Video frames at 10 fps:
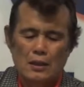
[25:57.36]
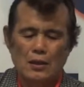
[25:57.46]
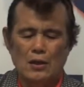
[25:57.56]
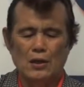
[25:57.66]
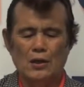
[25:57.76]

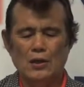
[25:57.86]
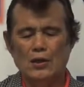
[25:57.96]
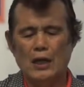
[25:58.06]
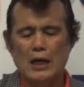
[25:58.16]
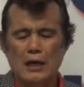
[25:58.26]

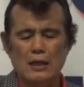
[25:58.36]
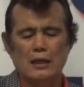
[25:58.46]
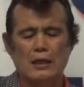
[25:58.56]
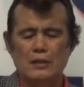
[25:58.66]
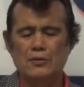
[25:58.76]
Oh,
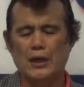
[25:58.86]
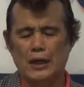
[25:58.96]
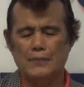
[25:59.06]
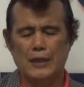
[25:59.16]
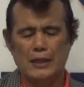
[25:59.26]
hallelujah,
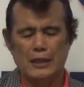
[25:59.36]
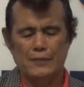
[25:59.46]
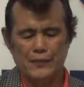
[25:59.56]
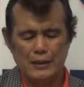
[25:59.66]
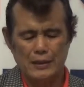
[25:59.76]
amen,
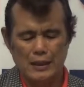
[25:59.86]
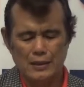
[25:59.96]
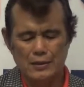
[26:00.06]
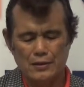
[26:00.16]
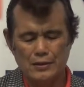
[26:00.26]
God,
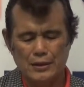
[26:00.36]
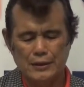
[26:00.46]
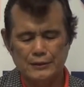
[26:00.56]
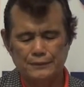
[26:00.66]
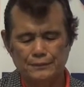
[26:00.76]
thank you, Lord.
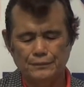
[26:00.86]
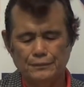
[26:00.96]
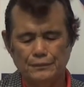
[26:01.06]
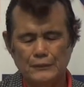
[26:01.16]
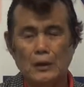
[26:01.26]

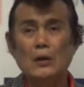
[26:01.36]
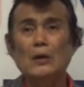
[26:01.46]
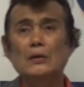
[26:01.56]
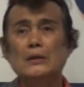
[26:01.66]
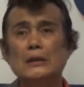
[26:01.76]
Oh,